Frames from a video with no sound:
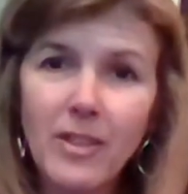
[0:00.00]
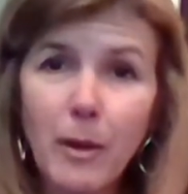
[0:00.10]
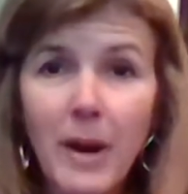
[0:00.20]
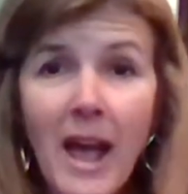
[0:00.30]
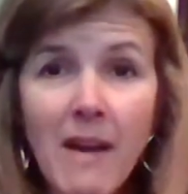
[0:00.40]
They
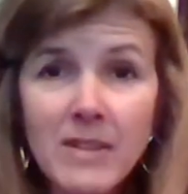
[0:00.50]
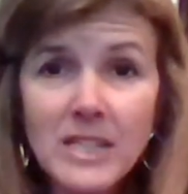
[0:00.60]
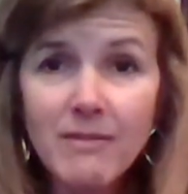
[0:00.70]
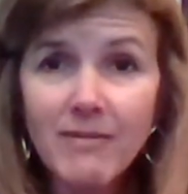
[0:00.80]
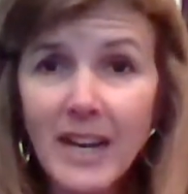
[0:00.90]
were having
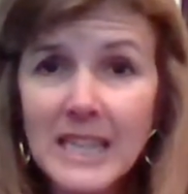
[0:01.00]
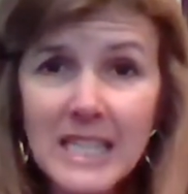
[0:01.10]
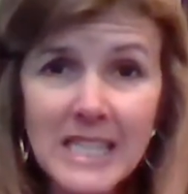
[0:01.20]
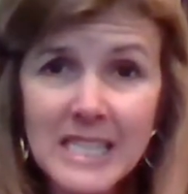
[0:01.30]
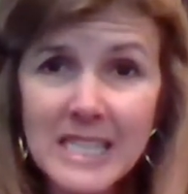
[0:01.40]
to fight
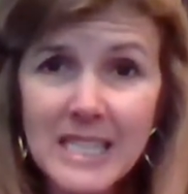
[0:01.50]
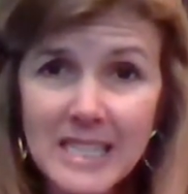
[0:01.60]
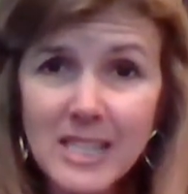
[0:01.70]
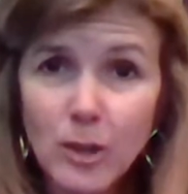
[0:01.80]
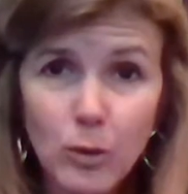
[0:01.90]
the
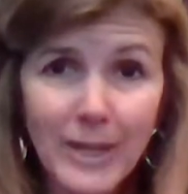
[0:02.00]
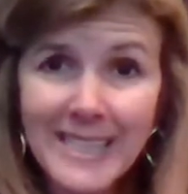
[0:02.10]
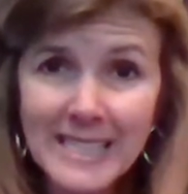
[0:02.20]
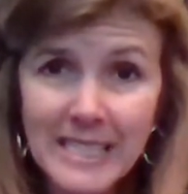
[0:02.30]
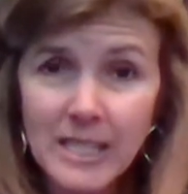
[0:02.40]
Indians a
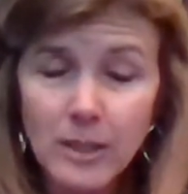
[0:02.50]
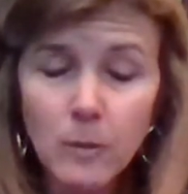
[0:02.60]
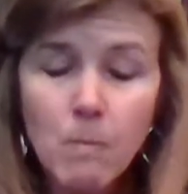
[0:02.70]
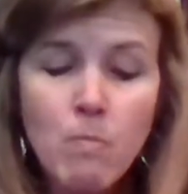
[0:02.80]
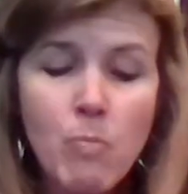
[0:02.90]
great
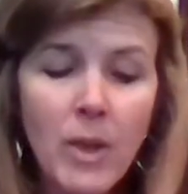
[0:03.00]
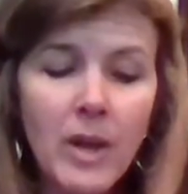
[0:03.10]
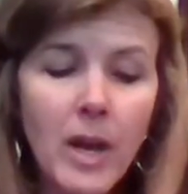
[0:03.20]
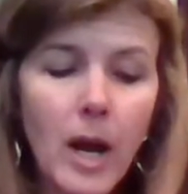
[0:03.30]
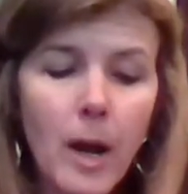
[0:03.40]
deal.
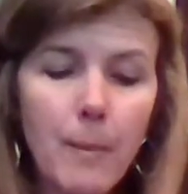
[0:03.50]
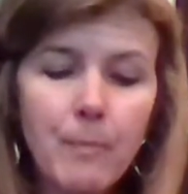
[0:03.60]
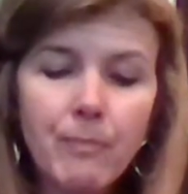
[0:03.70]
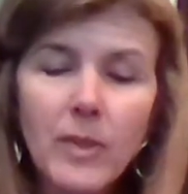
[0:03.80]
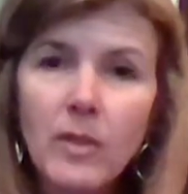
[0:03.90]

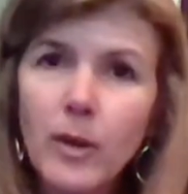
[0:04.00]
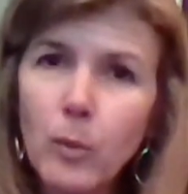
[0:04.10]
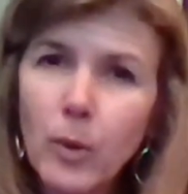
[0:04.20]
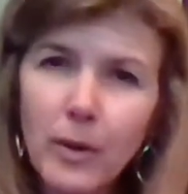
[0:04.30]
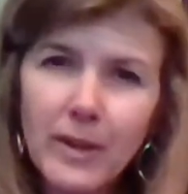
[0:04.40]
They're
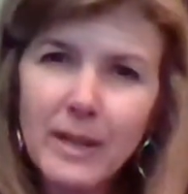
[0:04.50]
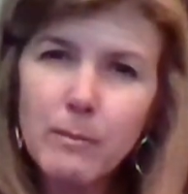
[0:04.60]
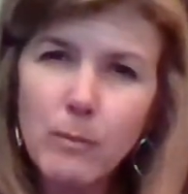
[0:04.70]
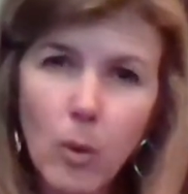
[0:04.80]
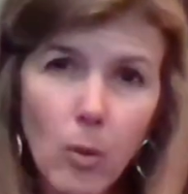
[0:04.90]
worried
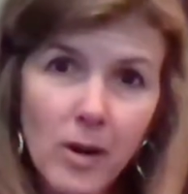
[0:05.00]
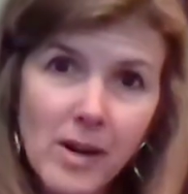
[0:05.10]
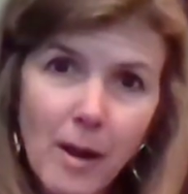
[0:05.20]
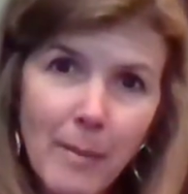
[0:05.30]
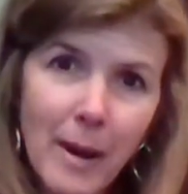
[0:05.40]
more
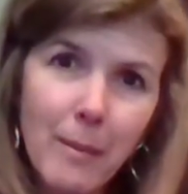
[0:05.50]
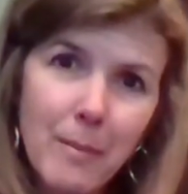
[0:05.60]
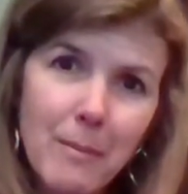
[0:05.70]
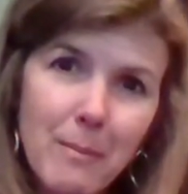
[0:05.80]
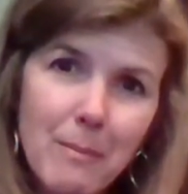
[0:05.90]
about
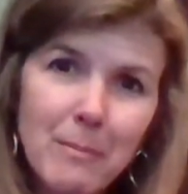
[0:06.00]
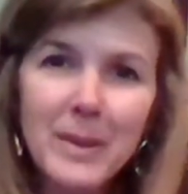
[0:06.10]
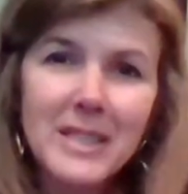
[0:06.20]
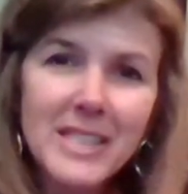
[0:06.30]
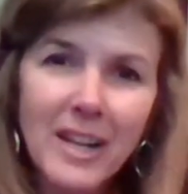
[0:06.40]

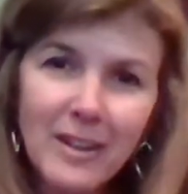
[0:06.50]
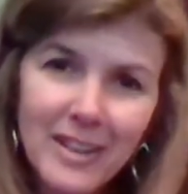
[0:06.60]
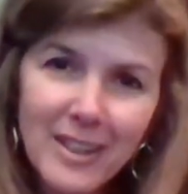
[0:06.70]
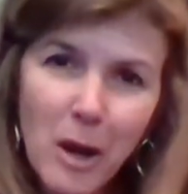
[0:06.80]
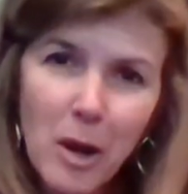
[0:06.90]

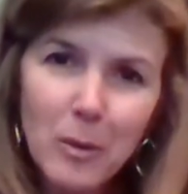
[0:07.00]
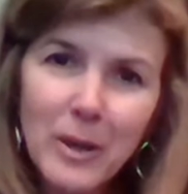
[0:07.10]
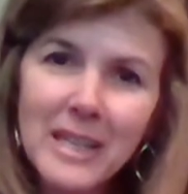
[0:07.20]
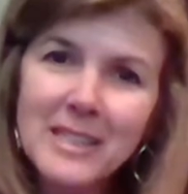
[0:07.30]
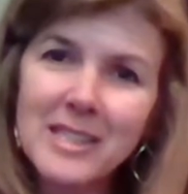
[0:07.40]
military
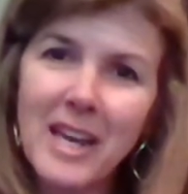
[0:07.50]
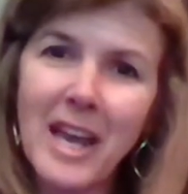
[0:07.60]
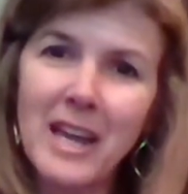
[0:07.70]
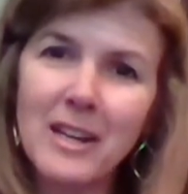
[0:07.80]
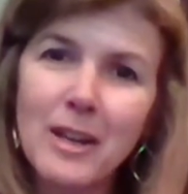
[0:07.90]
conquests
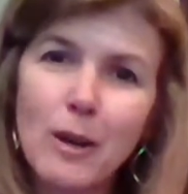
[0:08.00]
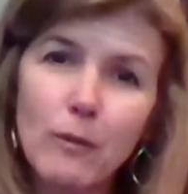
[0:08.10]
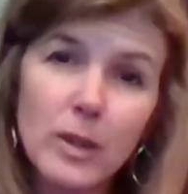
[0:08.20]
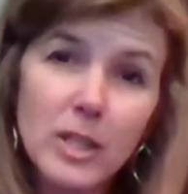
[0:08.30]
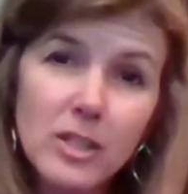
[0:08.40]
and
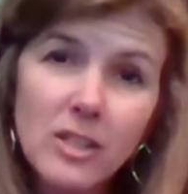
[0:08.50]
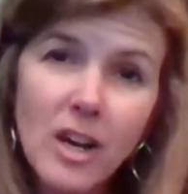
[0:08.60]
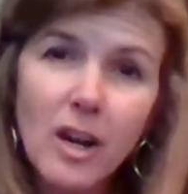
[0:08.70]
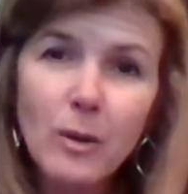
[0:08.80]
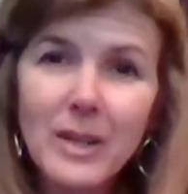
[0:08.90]
religious
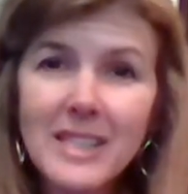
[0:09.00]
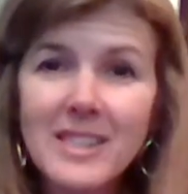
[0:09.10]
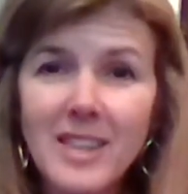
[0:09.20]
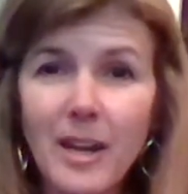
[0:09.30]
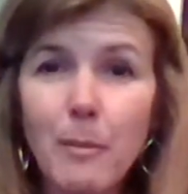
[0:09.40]
conquests
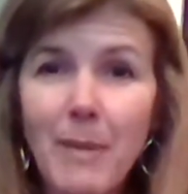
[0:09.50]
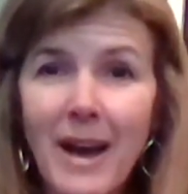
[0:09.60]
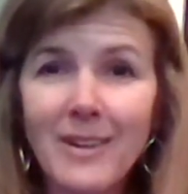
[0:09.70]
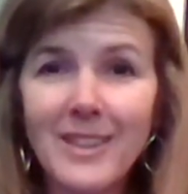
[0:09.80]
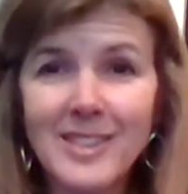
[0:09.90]
than
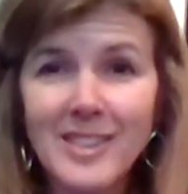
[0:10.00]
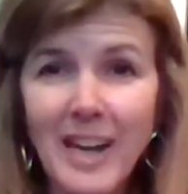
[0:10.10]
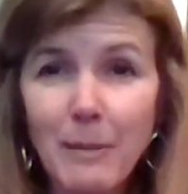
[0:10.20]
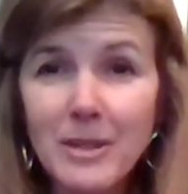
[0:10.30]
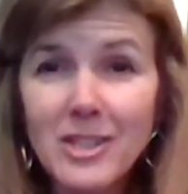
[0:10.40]
about
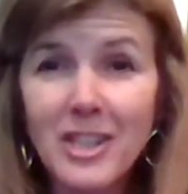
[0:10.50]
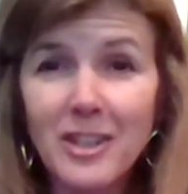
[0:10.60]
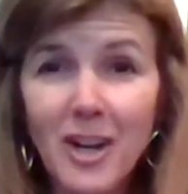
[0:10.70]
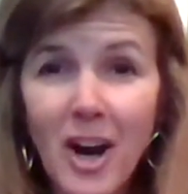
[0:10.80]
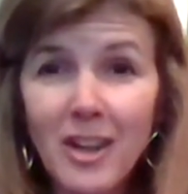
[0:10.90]
establishing a
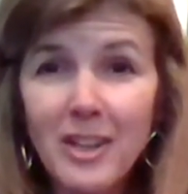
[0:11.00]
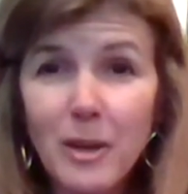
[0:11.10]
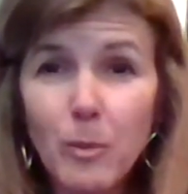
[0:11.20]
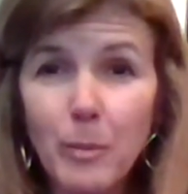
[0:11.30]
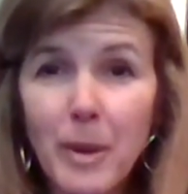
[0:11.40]
colony
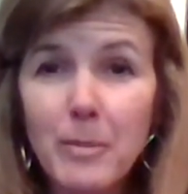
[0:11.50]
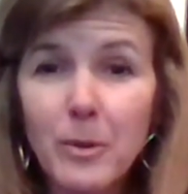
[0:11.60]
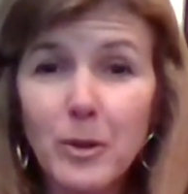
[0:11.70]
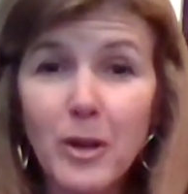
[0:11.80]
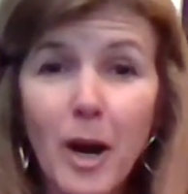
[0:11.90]
where people
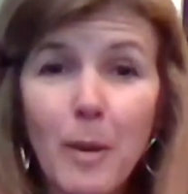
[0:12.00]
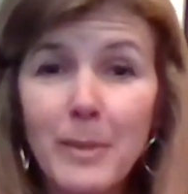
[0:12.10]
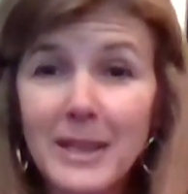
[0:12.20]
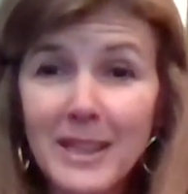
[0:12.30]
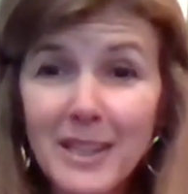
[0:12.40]
could come
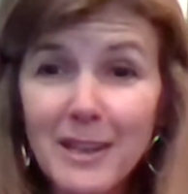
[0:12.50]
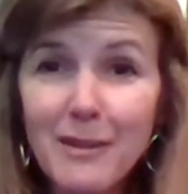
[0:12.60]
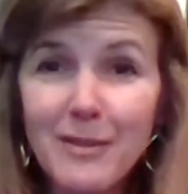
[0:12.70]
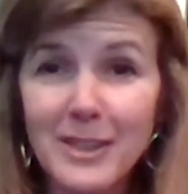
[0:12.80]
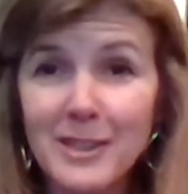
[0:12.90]
and
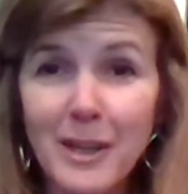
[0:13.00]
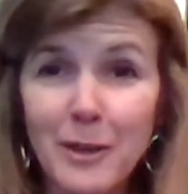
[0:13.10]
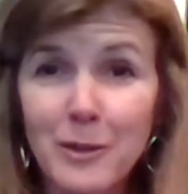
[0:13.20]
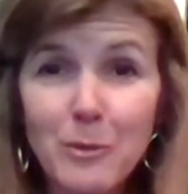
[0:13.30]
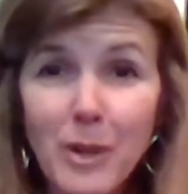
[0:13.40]
live a
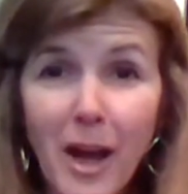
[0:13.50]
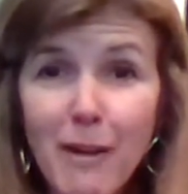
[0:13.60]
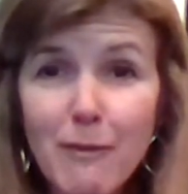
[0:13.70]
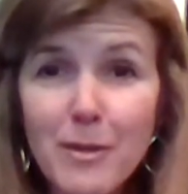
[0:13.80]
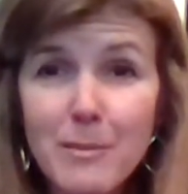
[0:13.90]
new
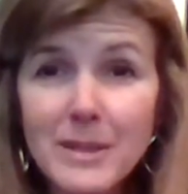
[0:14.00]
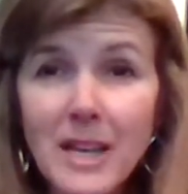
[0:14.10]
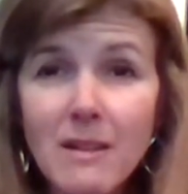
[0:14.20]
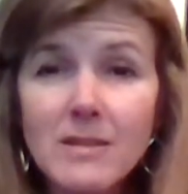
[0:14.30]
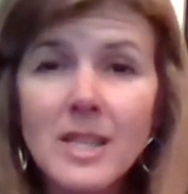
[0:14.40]
life for
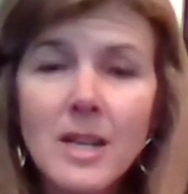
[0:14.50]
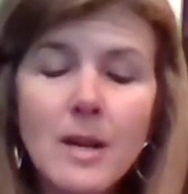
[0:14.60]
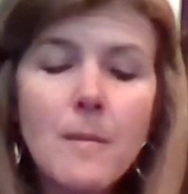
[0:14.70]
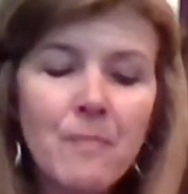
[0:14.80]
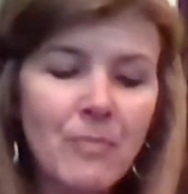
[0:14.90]
themselves.
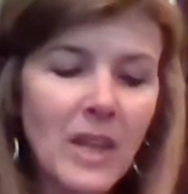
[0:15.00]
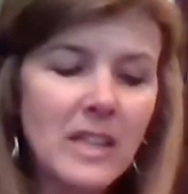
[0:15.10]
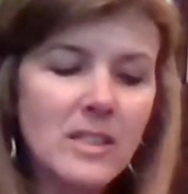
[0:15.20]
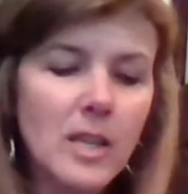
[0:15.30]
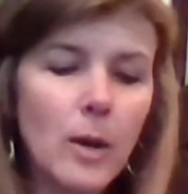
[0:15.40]

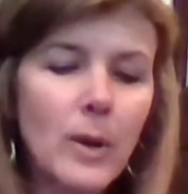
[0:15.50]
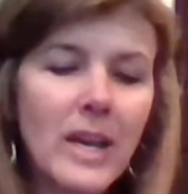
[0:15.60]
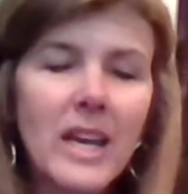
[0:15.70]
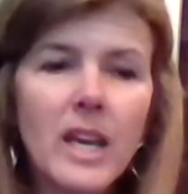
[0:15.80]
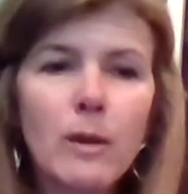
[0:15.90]
And so
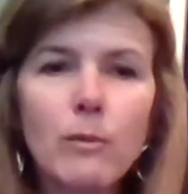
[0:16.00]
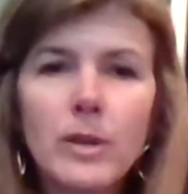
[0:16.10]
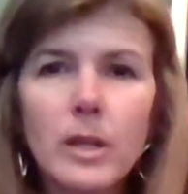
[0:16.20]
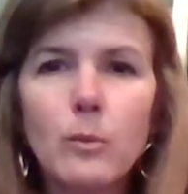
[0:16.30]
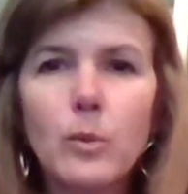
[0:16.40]
it
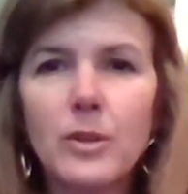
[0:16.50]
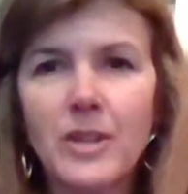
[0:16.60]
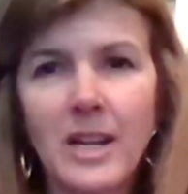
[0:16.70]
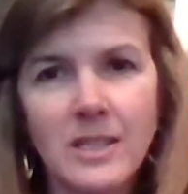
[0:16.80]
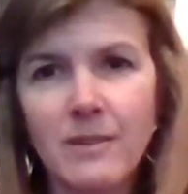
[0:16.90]
really will
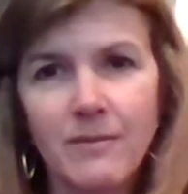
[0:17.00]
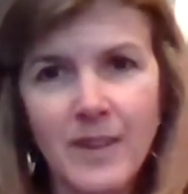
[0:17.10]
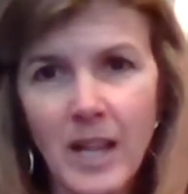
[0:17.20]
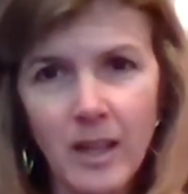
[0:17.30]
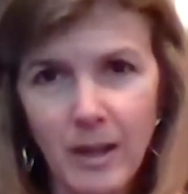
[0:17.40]
not
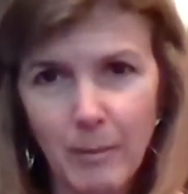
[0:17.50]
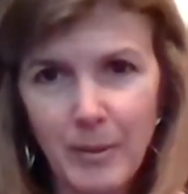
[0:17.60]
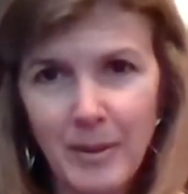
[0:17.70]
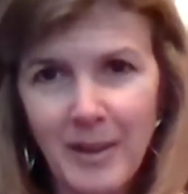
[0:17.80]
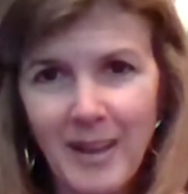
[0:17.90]
develop
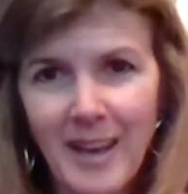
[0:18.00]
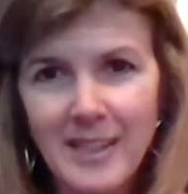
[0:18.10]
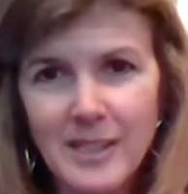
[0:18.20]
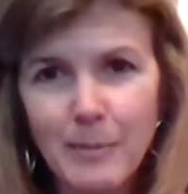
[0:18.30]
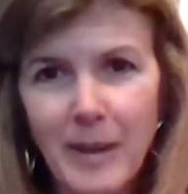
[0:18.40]

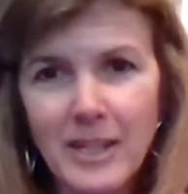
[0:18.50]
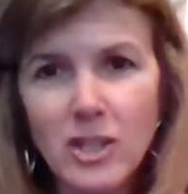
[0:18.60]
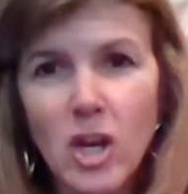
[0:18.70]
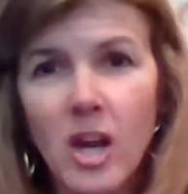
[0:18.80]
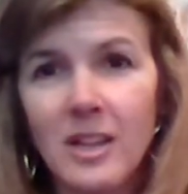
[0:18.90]
as Spanish
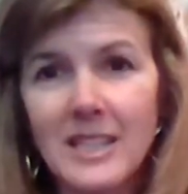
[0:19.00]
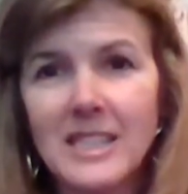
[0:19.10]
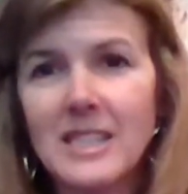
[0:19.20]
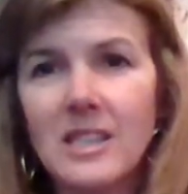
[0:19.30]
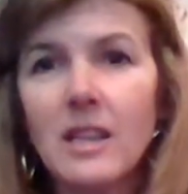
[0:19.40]

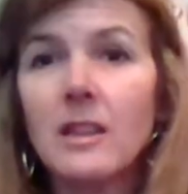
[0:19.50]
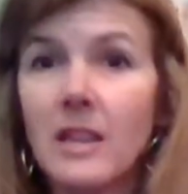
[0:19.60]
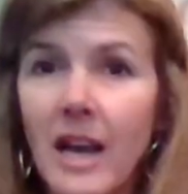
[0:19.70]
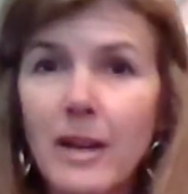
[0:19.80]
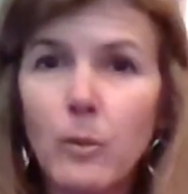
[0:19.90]
colonies
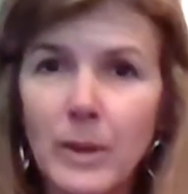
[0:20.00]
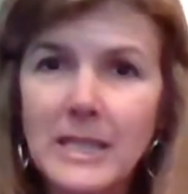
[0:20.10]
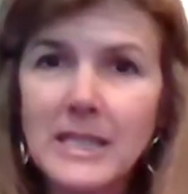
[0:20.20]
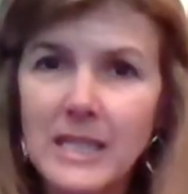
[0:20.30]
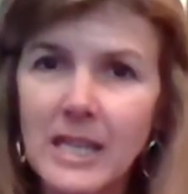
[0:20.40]
like we
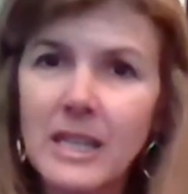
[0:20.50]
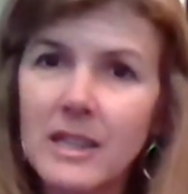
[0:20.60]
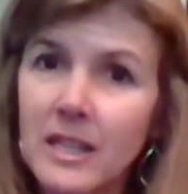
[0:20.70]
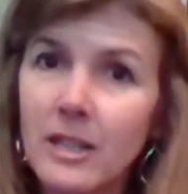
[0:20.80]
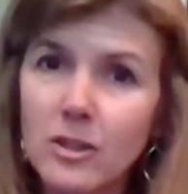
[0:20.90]
see
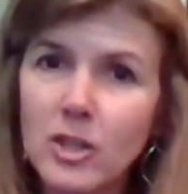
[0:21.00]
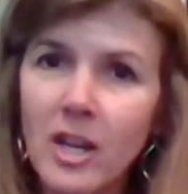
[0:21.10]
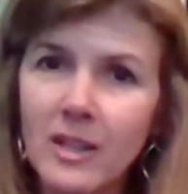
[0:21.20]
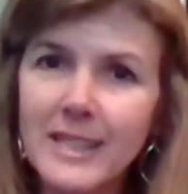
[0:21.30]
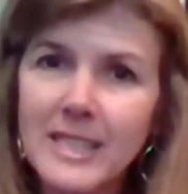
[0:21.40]
the English
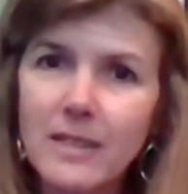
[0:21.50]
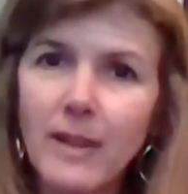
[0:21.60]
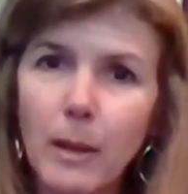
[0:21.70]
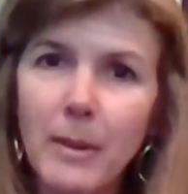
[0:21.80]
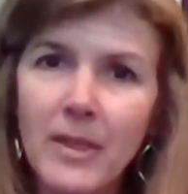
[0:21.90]
colonies
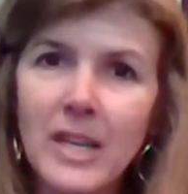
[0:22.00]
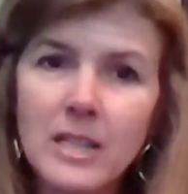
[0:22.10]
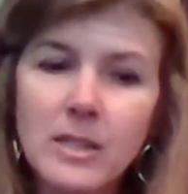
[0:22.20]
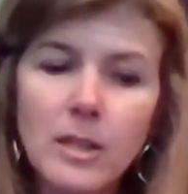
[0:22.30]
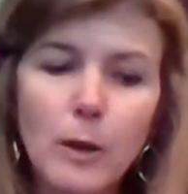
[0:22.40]
develop on the
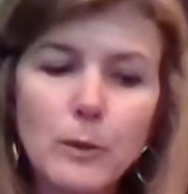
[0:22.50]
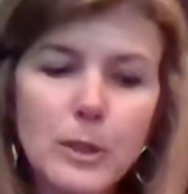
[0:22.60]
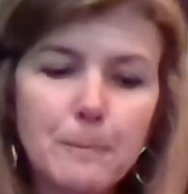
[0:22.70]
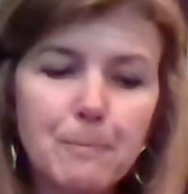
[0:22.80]
East Coast.